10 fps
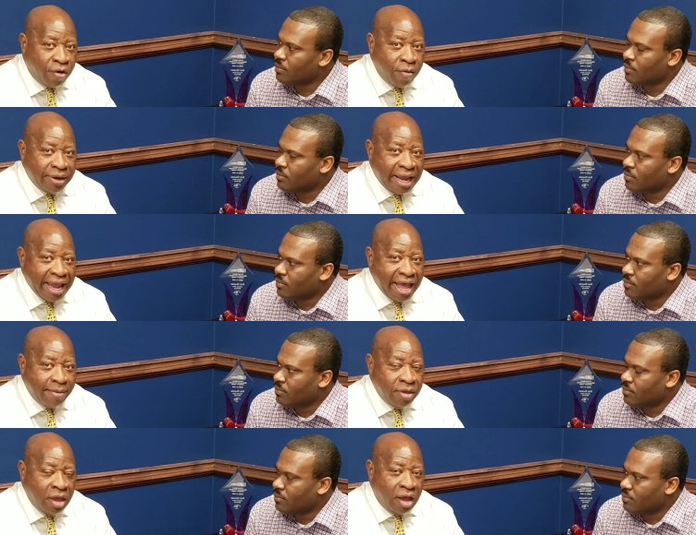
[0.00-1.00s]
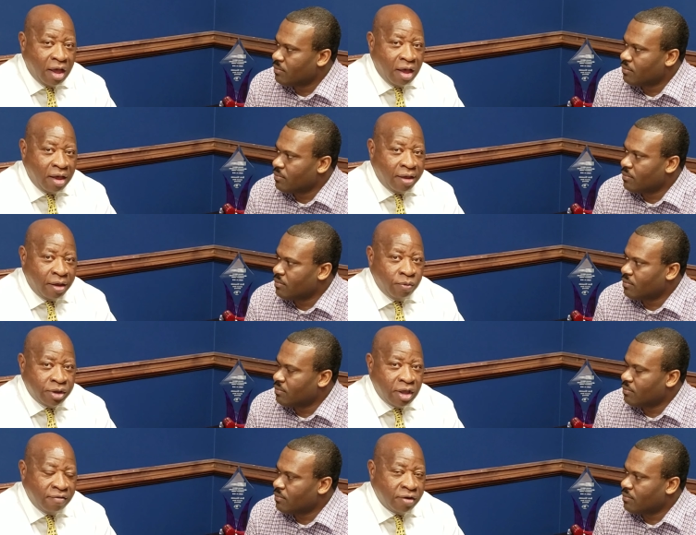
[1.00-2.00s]
Speaker 1: Birmingham. Uh, uh we
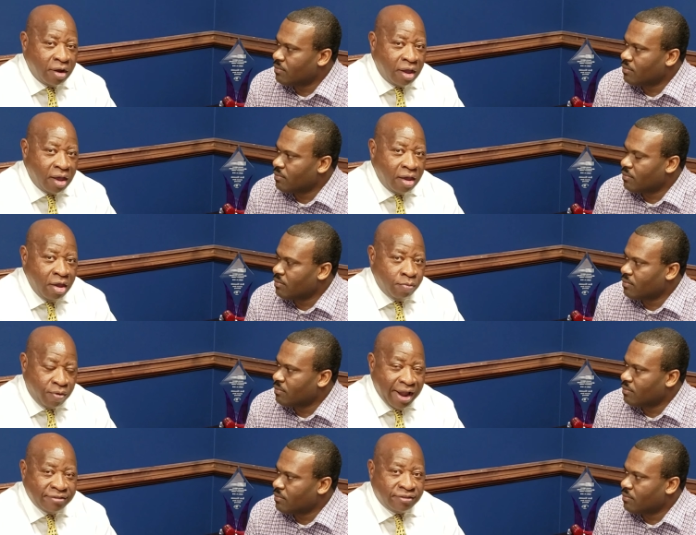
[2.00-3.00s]
cover uh, Pratt